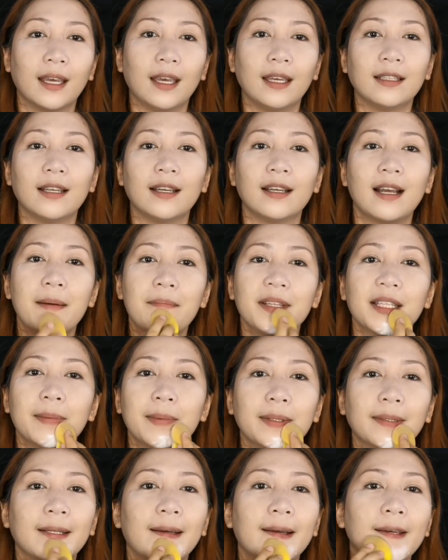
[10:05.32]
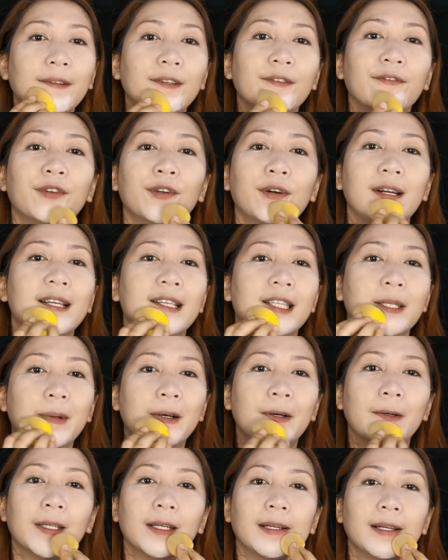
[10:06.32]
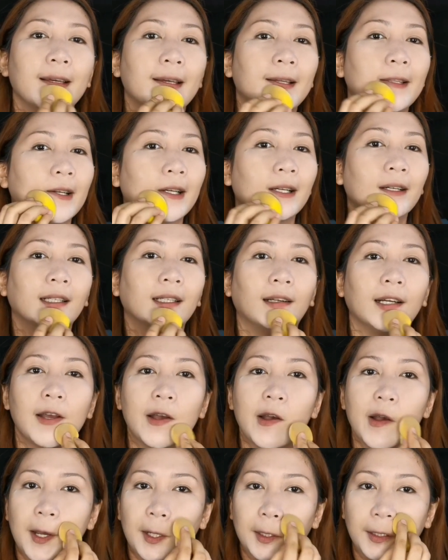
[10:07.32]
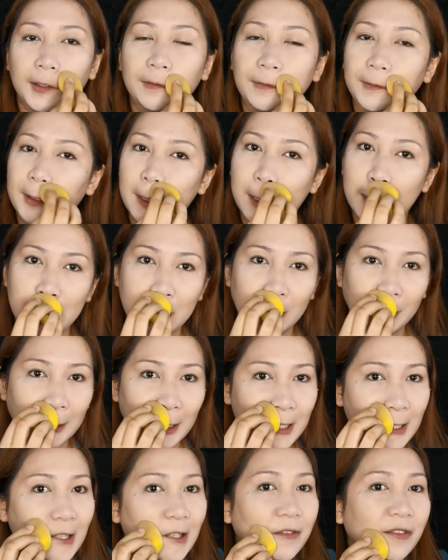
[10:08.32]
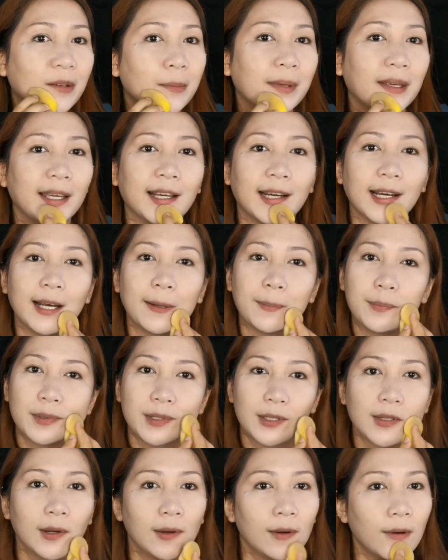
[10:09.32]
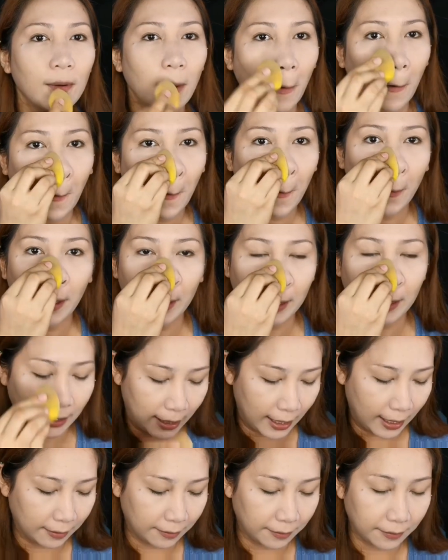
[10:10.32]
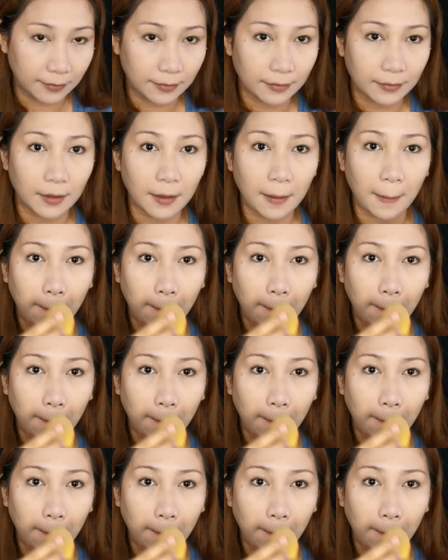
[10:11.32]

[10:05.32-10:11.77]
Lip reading: And gagamit naman tayo ng flawless powder later. to finish the rest of the makeup. So, okay na yan.